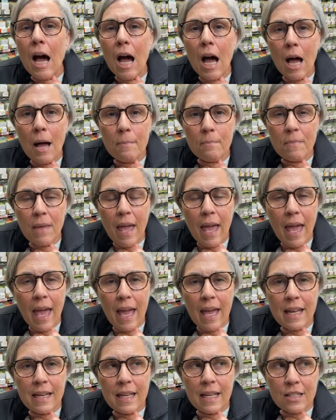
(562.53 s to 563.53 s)
Um,
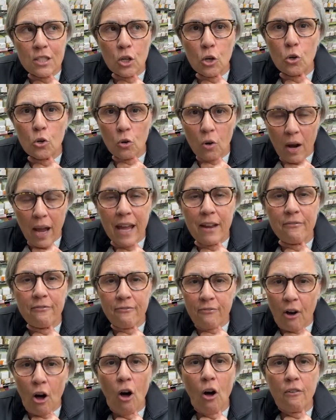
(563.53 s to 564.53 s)
and it's a great
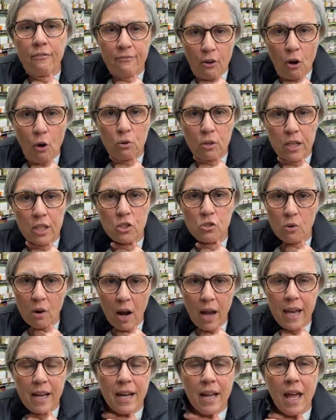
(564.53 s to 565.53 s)
fall foliage,
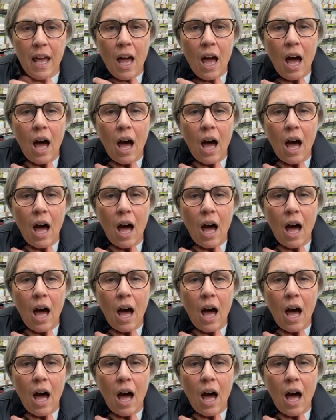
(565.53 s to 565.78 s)
right?